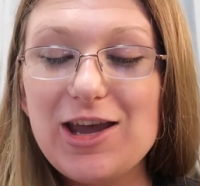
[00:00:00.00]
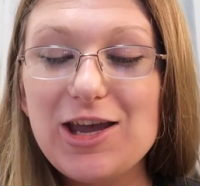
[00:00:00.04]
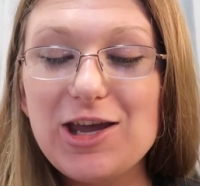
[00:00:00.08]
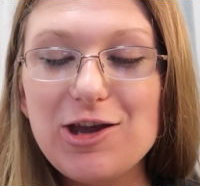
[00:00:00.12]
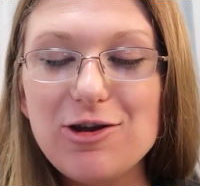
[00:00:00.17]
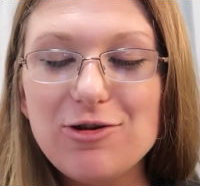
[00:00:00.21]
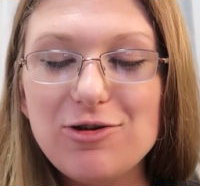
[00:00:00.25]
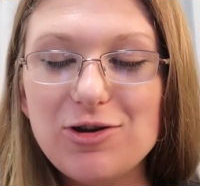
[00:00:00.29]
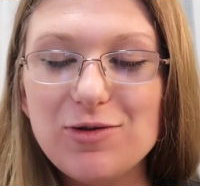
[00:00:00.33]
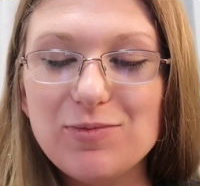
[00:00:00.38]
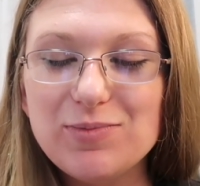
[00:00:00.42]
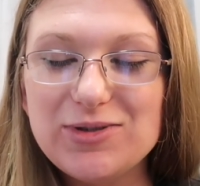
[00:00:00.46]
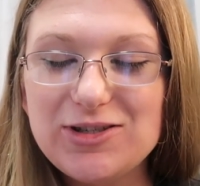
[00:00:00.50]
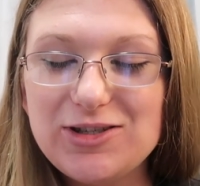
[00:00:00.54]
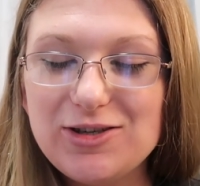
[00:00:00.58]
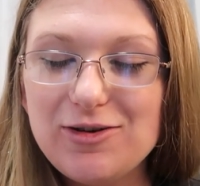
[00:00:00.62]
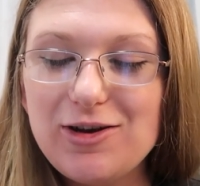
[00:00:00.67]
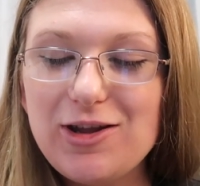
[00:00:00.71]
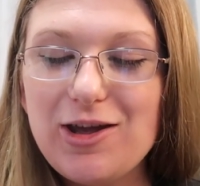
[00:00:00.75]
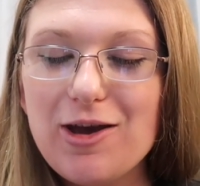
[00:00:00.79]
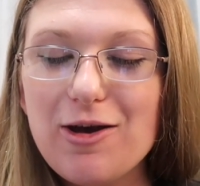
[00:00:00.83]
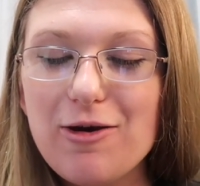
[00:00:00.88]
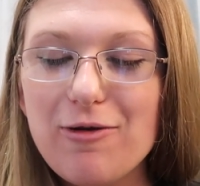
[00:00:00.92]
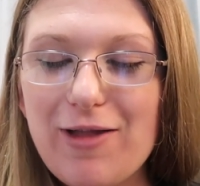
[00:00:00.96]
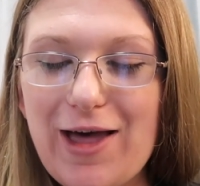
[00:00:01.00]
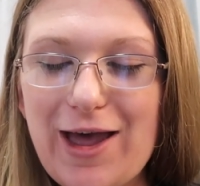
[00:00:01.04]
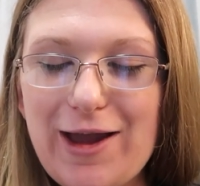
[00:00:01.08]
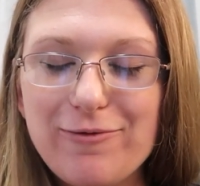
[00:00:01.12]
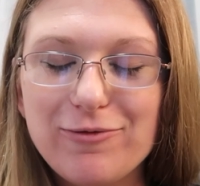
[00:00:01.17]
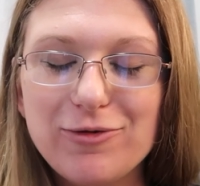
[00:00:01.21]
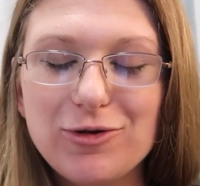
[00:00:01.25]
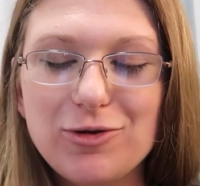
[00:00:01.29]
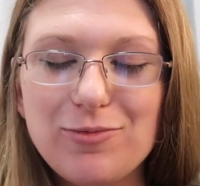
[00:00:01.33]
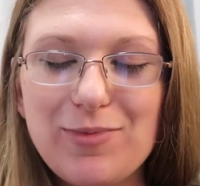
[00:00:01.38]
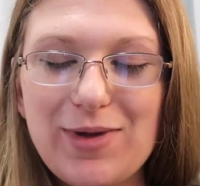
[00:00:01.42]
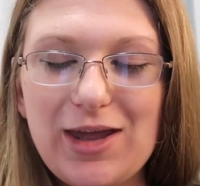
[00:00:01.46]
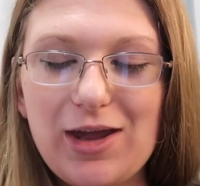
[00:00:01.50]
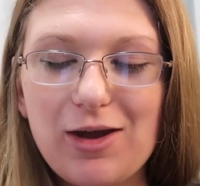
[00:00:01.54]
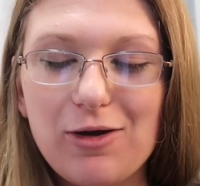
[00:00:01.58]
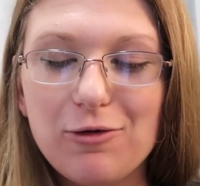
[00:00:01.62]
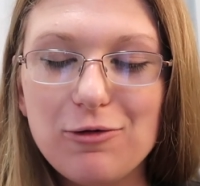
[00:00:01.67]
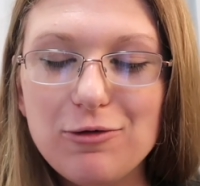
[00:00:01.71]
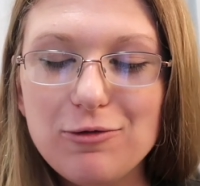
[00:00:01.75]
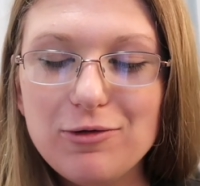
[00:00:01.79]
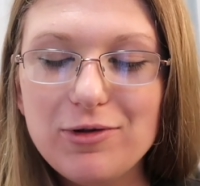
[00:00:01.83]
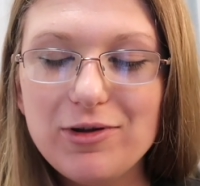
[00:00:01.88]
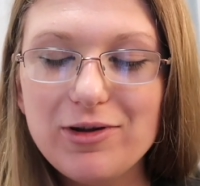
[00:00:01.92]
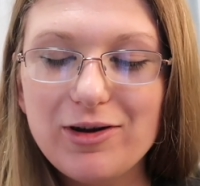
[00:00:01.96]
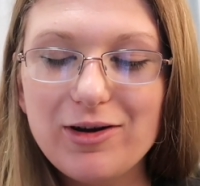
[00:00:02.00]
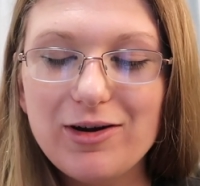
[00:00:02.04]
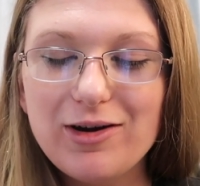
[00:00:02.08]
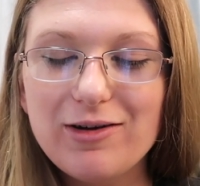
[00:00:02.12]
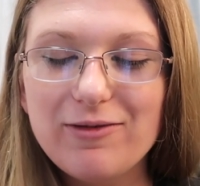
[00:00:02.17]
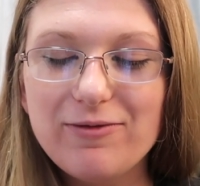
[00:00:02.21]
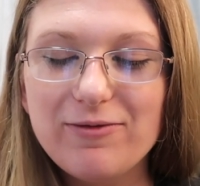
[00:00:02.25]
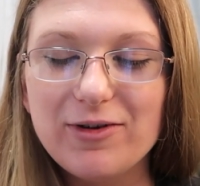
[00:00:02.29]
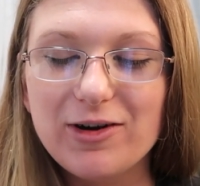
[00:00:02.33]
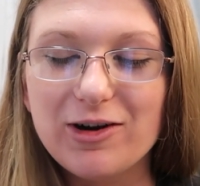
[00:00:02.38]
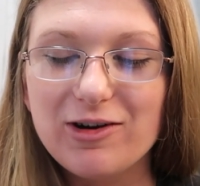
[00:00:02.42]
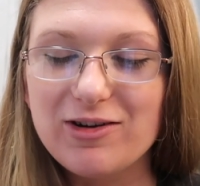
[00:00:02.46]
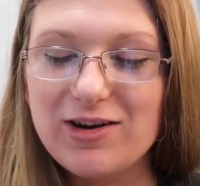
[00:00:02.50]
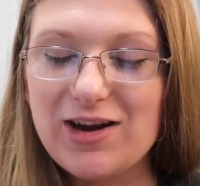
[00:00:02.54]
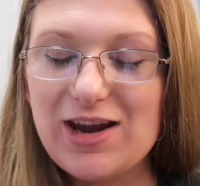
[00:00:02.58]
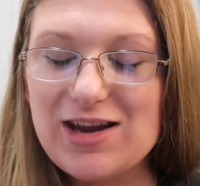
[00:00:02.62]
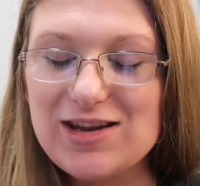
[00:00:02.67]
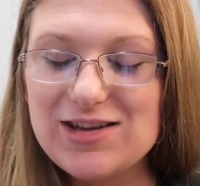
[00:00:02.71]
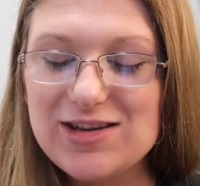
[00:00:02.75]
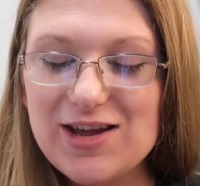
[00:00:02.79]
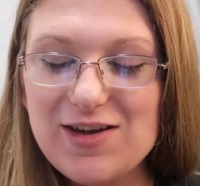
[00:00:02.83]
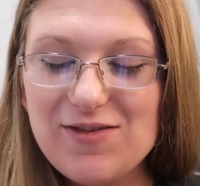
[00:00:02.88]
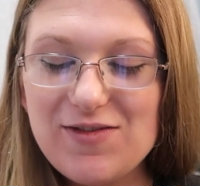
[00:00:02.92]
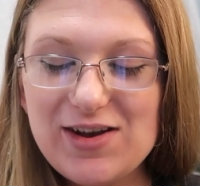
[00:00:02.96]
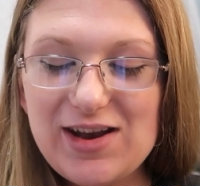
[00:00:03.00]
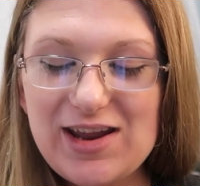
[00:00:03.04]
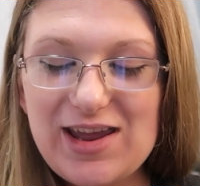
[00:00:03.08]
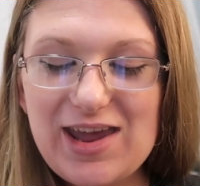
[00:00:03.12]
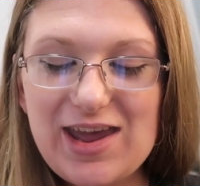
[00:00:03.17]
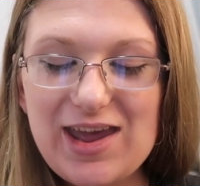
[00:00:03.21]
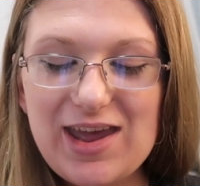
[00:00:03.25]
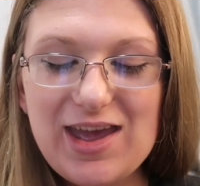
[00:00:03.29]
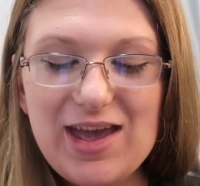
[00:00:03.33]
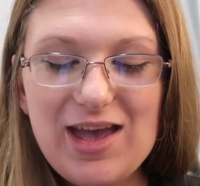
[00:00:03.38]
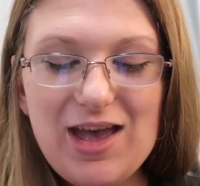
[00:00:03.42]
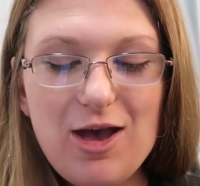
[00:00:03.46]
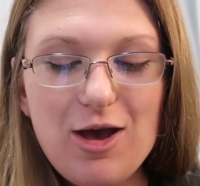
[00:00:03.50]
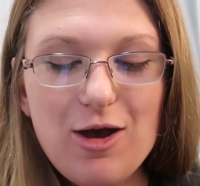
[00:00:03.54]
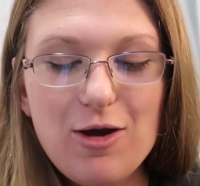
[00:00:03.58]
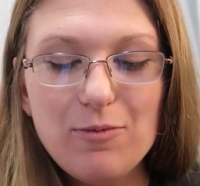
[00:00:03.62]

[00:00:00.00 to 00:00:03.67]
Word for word: YouTube Studio, Lightroom, and Cooler for creativity,